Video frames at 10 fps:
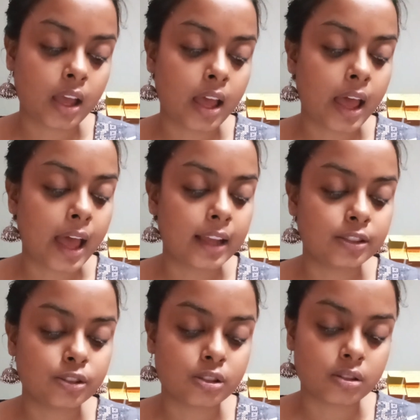
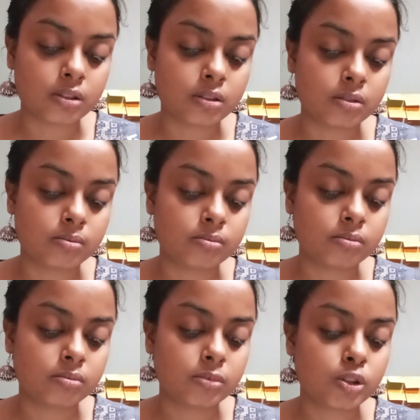and
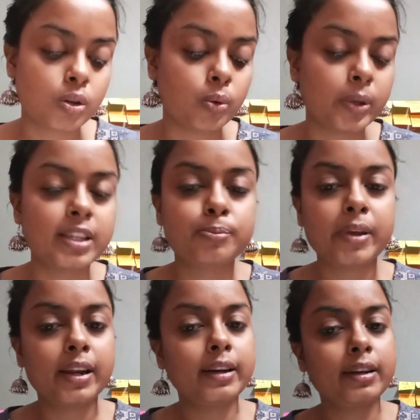so his
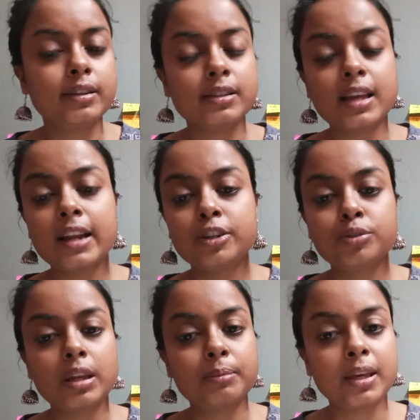parent decided to
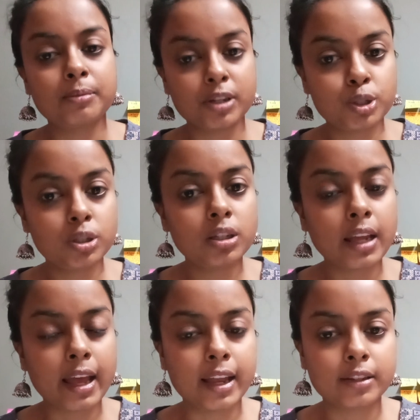name him Richard,
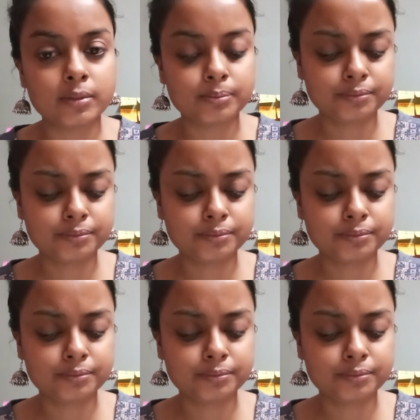and